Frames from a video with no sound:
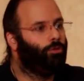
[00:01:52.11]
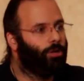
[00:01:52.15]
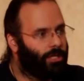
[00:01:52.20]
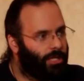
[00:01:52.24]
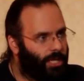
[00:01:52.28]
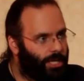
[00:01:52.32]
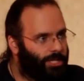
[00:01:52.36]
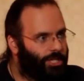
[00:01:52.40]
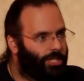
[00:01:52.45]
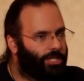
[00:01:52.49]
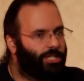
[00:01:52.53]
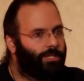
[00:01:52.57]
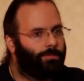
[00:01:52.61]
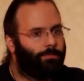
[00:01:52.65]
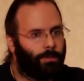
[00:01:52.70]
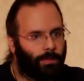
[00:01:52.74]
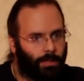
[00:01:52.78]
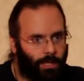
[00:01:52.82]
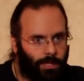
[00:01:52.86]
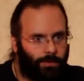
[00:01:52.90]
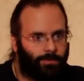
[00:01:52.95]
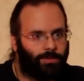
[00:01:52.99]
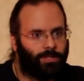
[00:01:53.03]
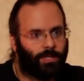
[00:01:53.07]
religious
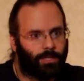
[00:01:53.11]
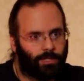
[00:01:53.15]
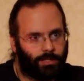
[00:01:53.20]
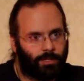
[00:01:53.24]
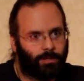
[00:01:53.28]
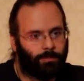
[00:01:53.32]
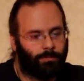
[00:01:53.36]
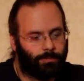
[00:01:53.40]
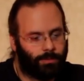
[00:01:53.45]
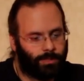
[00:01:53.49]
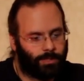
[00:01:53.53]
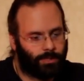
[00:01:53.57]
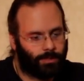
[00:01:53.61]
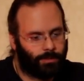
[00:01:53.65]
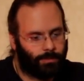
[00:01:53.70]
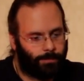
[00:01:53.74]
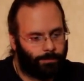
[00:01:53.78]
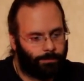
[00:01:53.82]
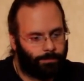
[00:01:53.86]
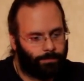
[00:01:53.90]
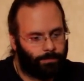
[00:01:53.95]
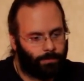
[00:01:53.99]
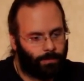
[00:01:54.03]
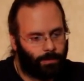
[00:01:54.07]
belief systems.
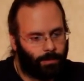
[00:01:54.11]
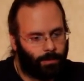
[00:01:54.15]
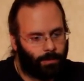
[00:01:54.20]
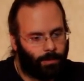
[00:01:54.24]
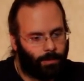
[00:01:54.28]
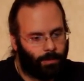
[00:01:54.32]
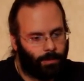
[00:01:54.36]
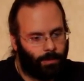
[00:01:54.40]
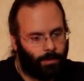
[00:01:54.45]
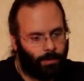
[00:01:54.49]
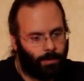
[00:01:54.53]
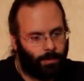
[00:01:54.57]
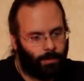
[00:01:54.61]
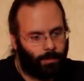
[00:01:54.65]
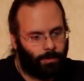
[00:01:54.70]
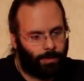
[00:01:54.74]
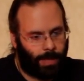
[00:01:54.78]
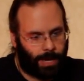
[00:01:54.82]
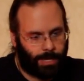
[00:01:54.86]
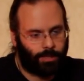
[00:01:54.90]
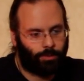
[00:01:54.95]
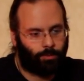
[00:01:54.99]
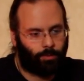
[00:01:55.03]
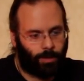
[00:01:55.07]

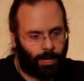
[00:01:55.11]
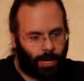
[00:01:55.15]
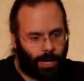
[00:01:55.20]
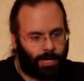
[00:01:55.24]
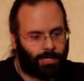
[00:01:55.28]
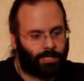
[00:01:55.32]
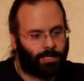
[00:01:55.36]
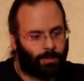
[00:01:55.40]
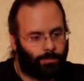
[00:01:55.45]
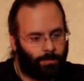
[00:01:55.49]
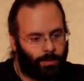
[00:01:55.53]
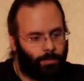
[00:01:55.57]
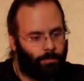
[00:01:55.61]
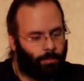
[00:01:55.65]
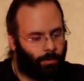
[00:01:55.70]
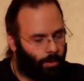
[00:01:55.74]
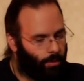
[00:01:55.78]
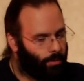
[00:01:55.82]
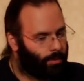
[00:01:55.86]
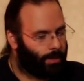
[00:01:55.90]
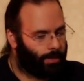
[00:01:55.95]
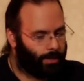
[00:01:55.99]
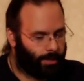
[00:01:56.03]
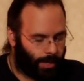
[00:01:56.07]
That's what has to be
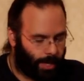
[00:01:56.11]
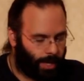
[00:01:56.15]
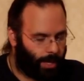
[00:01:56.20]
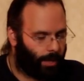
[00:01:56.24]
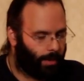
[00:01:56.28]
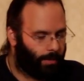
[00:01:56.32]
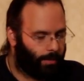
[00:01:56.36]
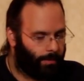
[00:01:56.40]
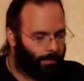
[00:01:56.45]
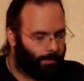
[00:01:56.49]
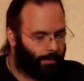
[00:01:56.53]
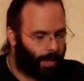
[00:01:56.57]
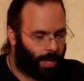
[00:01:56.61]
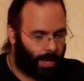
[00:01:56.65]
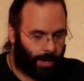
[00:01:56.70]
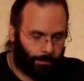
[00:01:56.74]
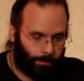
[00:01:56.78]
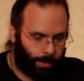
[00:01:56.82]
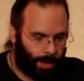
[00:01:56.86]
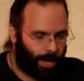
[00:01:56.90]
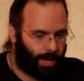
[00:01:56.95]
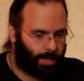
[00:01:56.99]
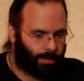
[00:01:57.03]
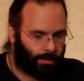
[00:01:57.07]
broken down and
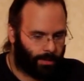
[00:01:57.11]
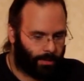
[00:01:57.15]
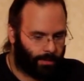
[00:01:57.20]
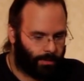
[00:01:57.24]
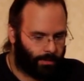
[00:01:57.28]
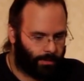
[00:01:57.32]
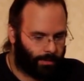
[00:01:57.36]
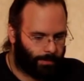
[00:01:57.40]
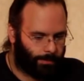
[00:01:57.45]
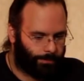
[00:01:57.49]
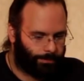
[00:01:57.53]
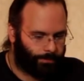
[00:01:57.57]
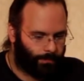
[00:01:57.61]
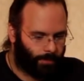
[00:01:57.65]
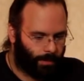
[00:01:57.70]
abandoned.